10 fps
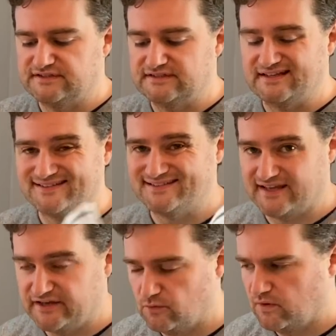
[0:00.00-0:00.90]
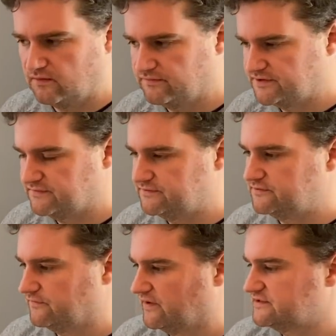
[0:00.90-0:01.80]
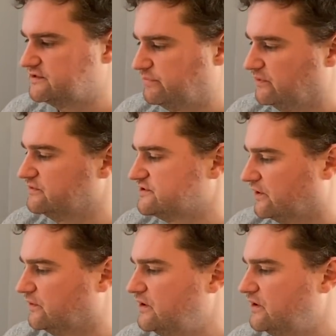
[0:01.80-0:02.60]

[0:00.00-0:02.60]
it does take a while for the device to boot. So